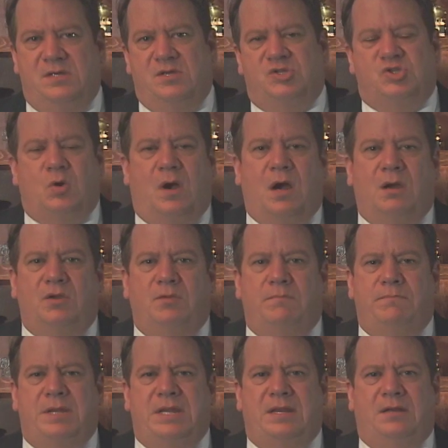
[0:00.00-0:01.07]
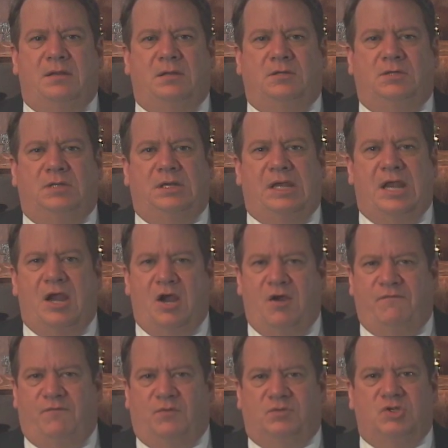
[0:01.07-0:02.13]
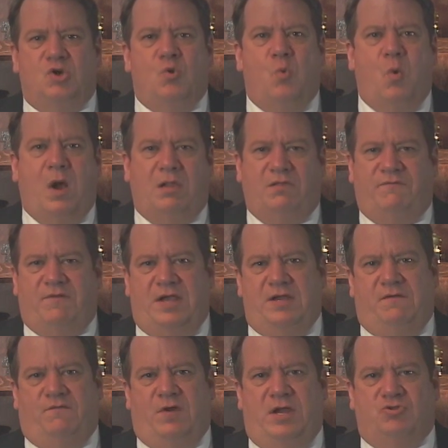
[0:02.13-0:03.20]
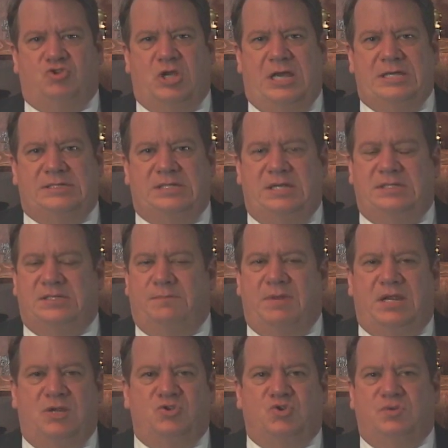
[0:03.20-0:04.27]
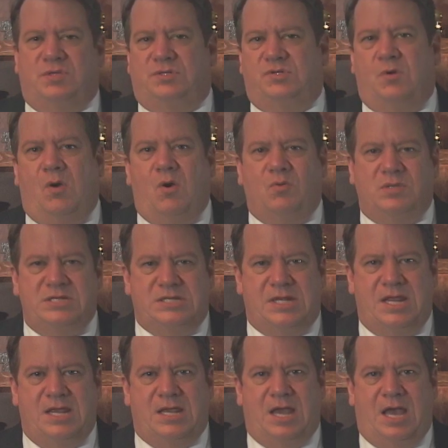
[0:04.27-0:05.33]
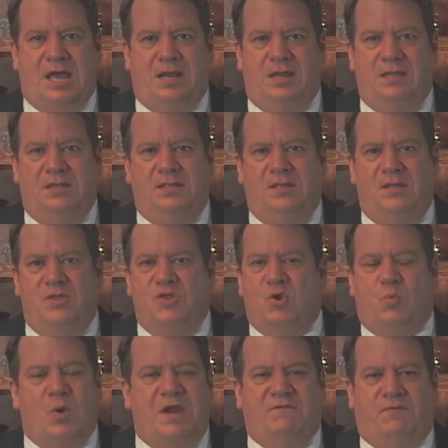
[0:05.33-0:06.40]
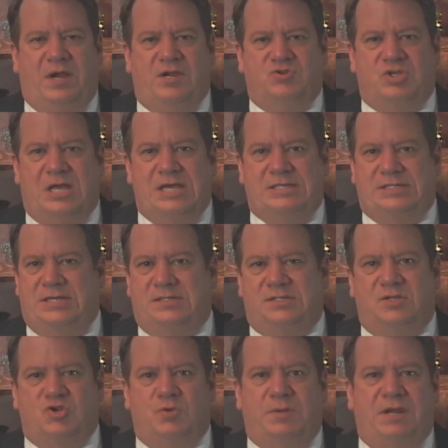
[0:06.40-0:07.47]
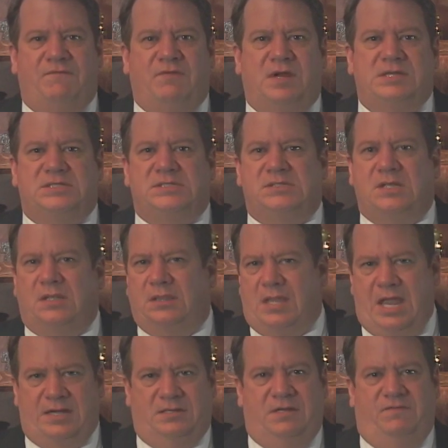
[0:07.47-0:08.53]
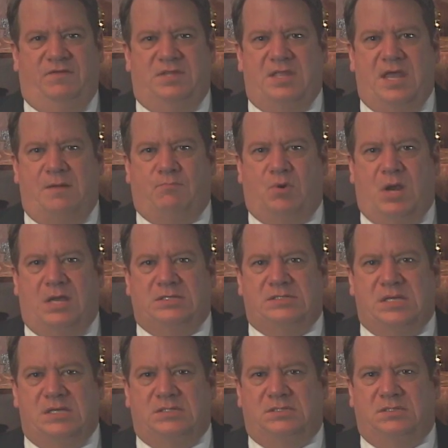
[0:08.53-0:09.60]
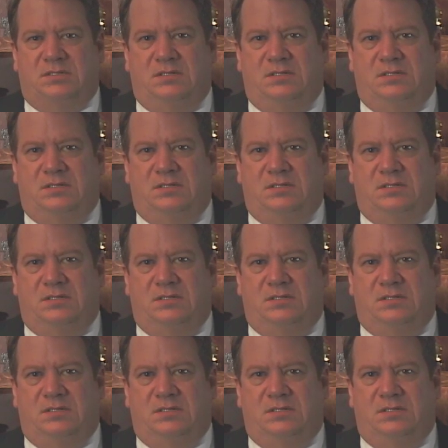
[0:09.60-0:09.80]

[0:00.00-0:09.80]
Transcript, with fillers: So are you being careful to qualify your franchisees and making sure that you only take on the right franchisees, that you're being very selective in that process?